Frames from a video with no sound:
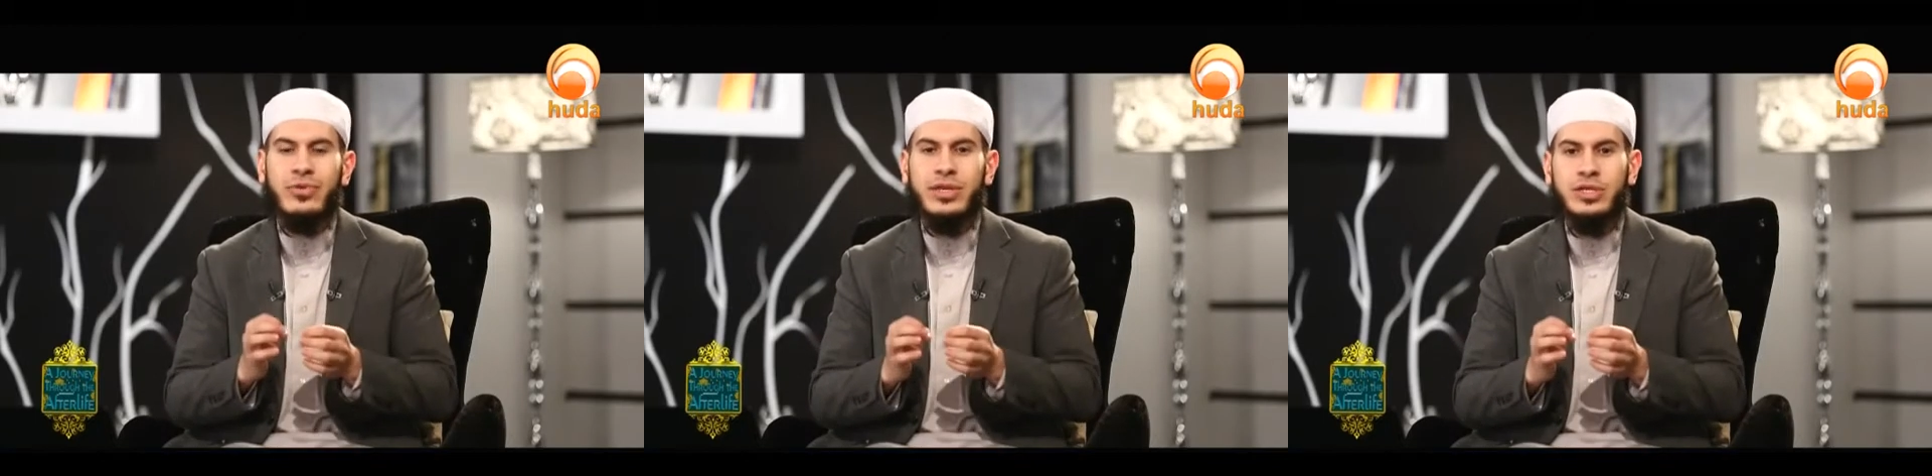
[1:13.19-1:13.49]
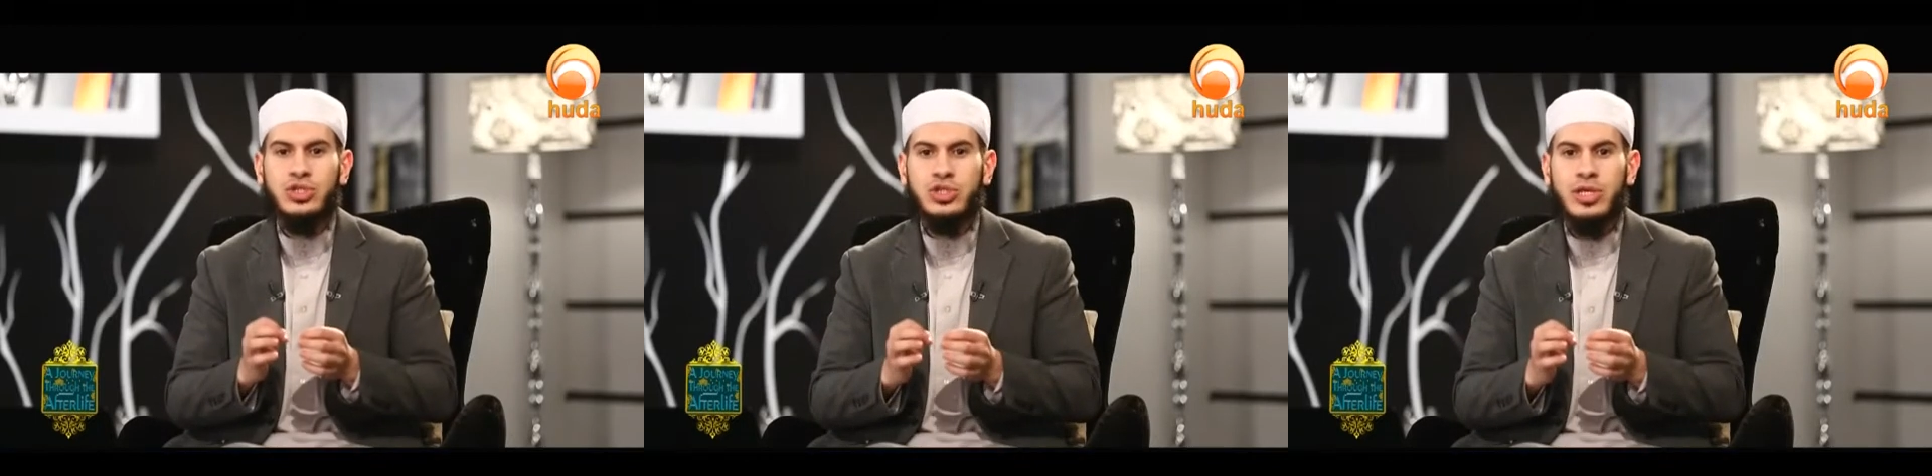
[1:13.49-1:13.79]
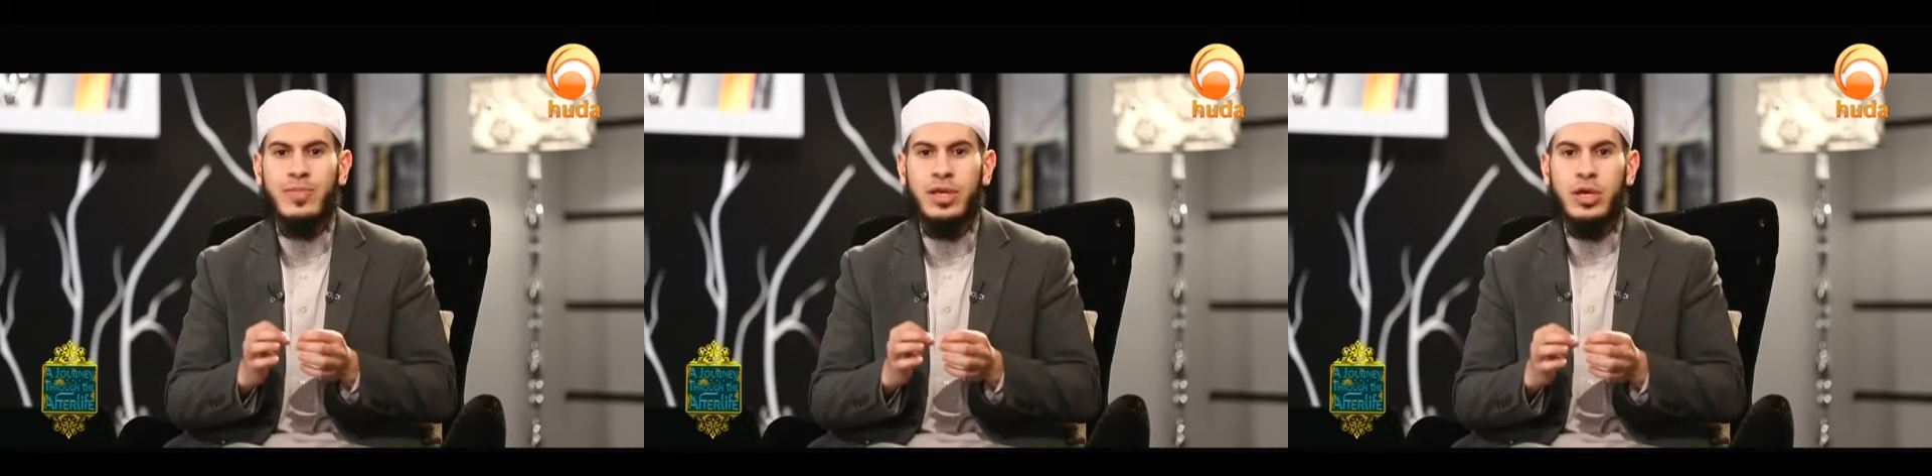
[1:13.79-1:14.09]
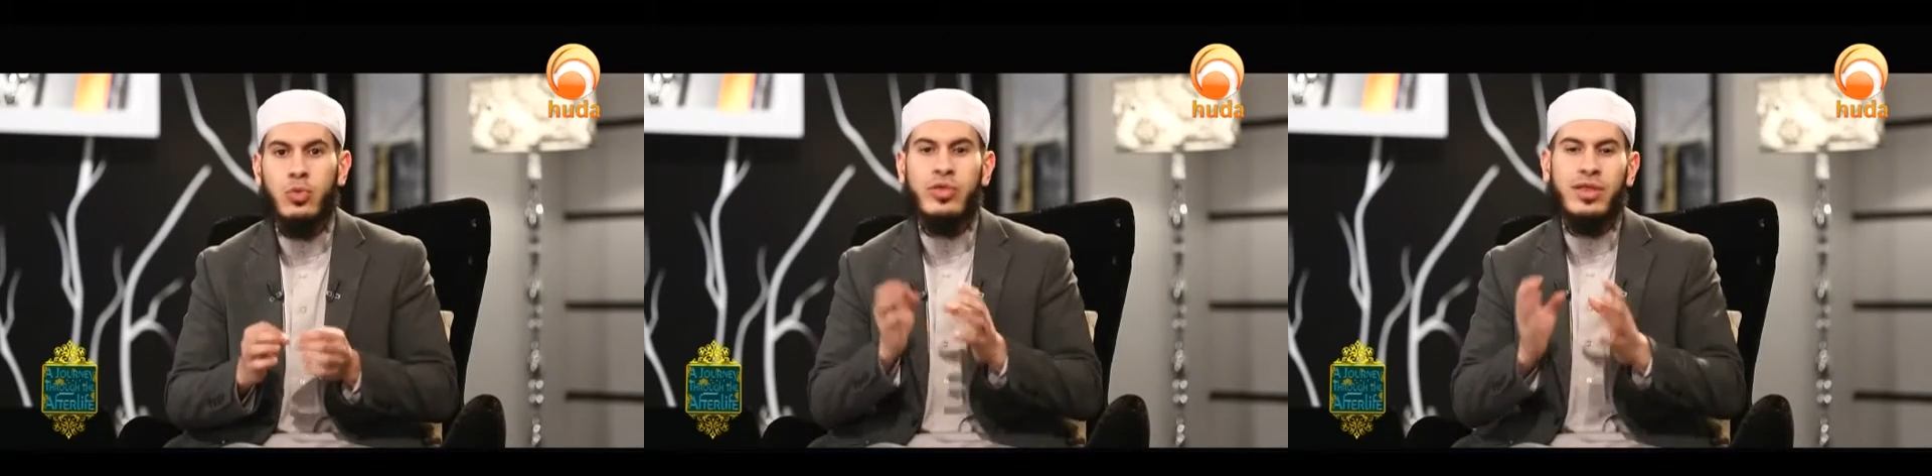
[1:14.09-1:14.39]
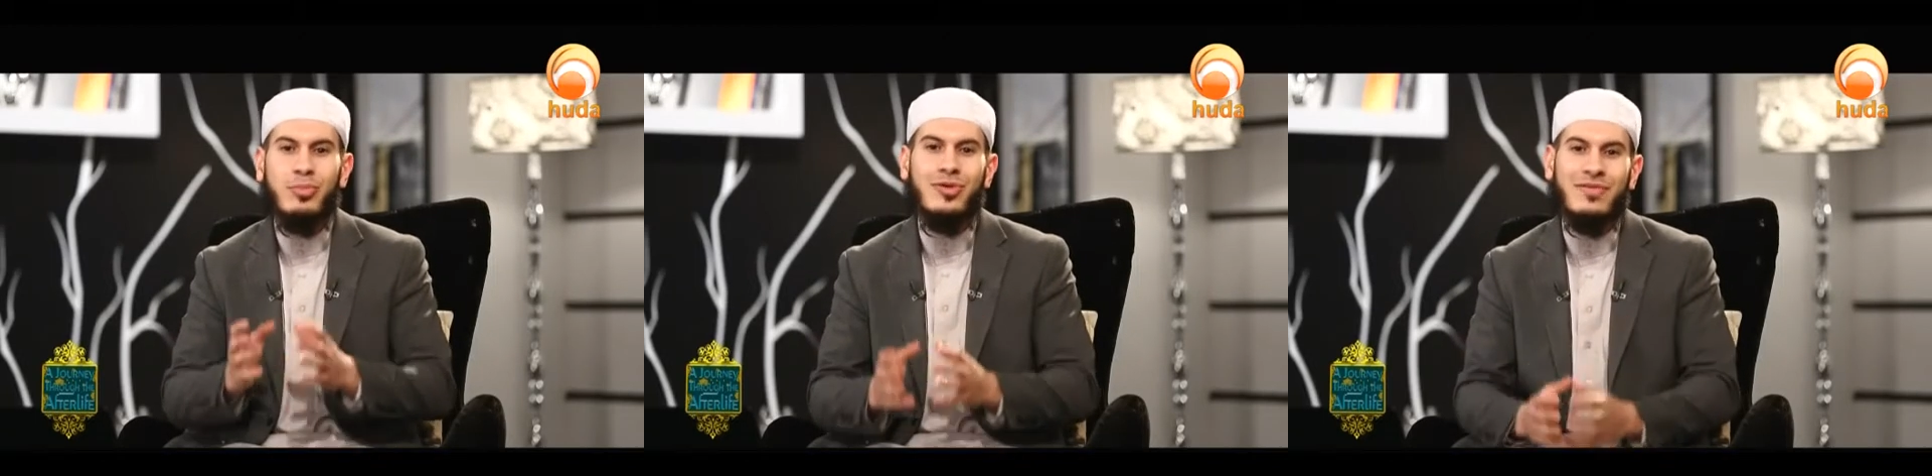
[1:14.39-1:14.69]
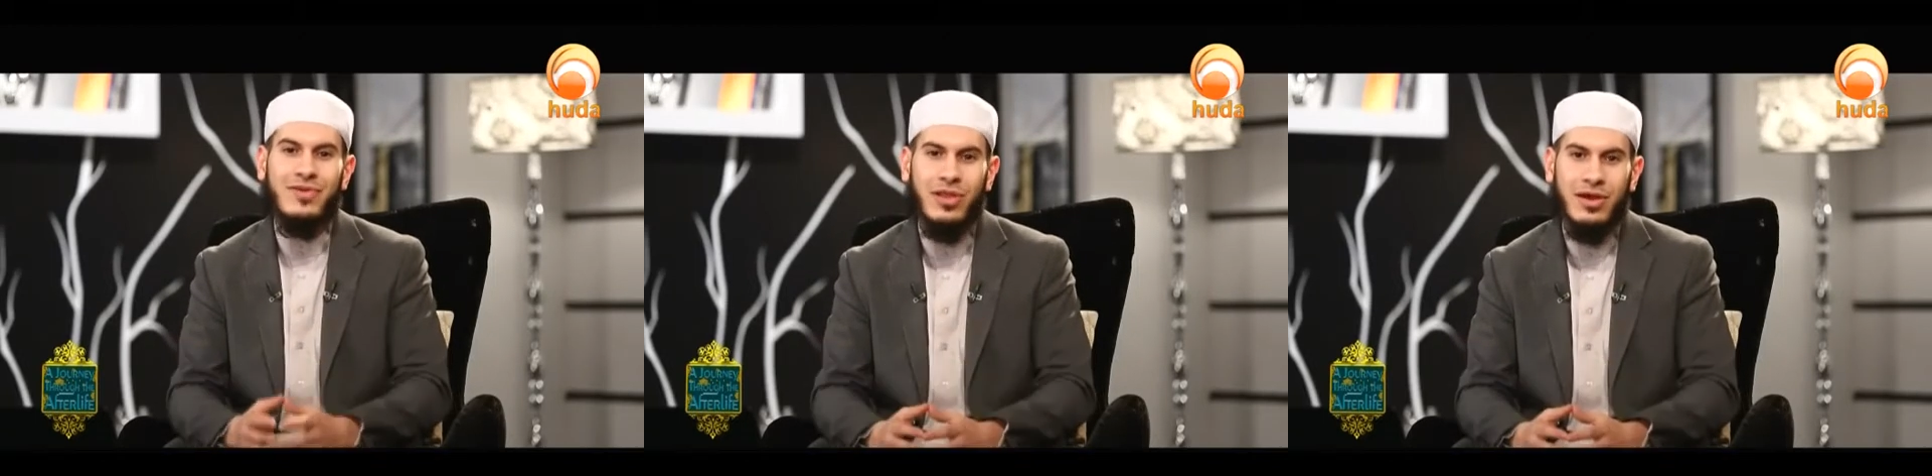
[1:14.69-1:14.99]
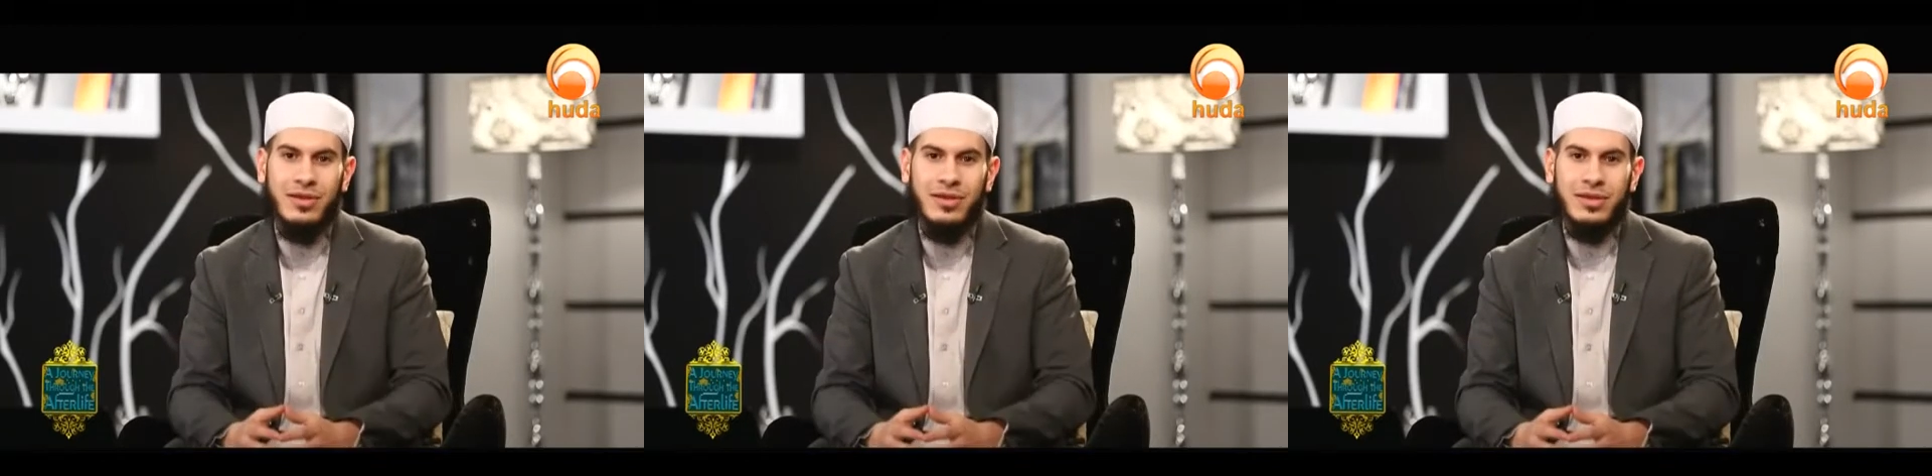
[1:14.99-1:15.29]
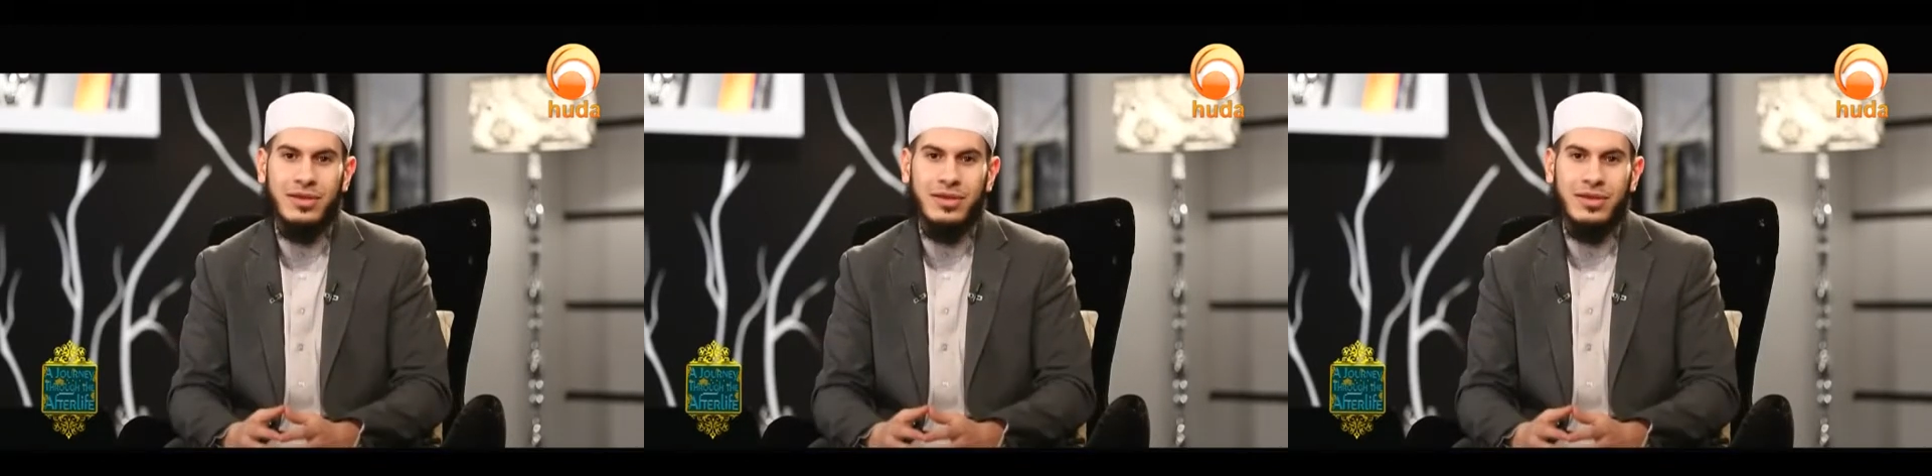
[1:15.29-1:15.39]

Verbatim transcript: relationship with the book of Allah.